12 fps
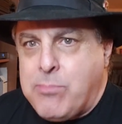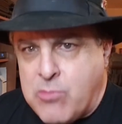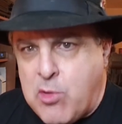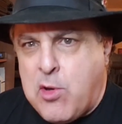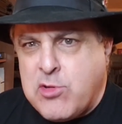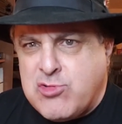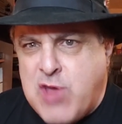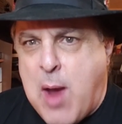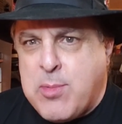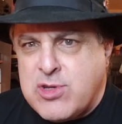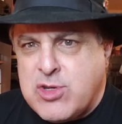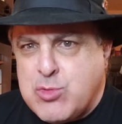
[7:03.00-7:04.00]
good
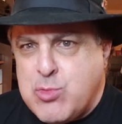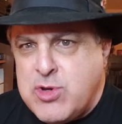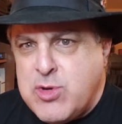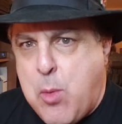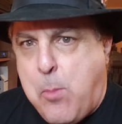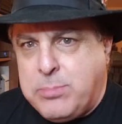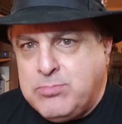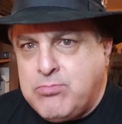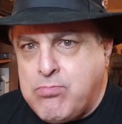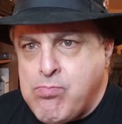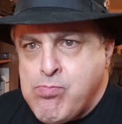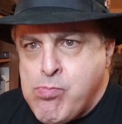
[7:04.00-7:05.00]
sandwich is when you
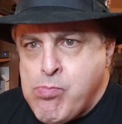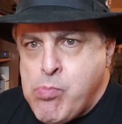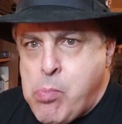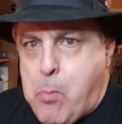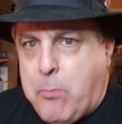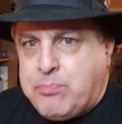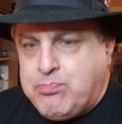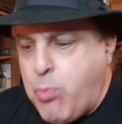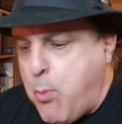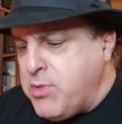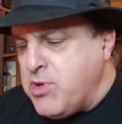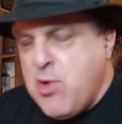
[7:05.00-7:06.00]

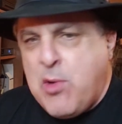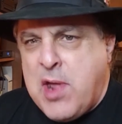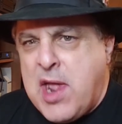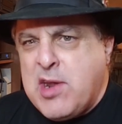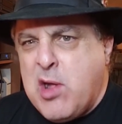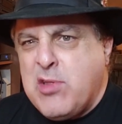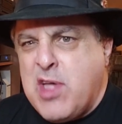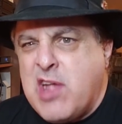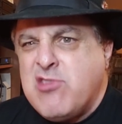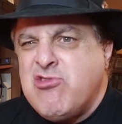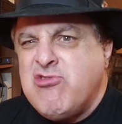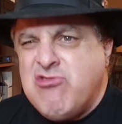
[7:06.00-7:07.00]
don't add all that
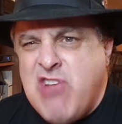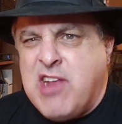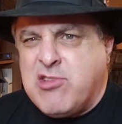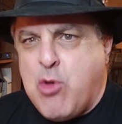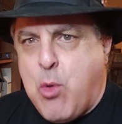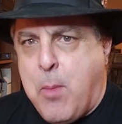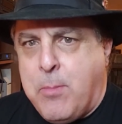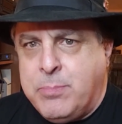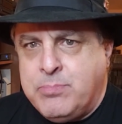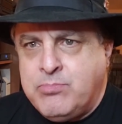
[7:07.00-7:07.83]
shit to them.